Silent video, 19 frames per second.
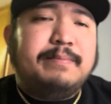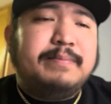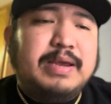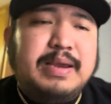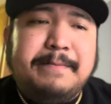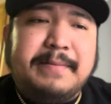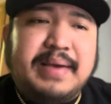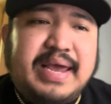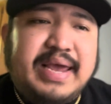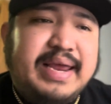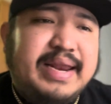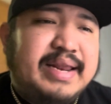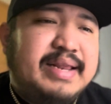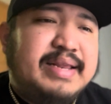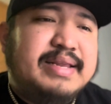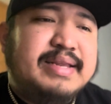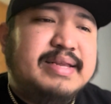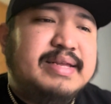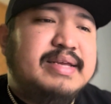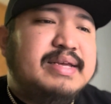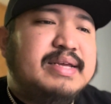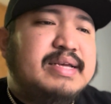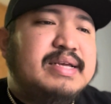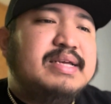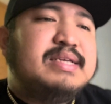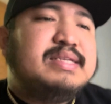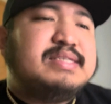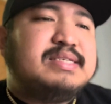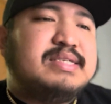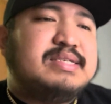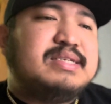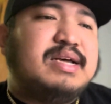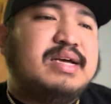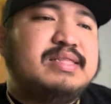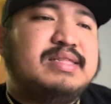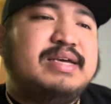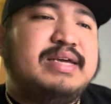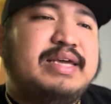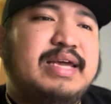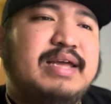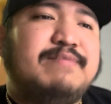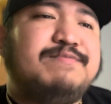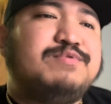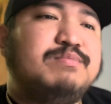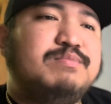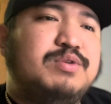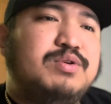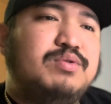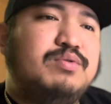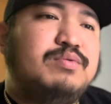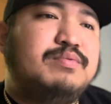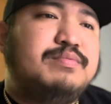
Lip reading: me, man. Another hit from you.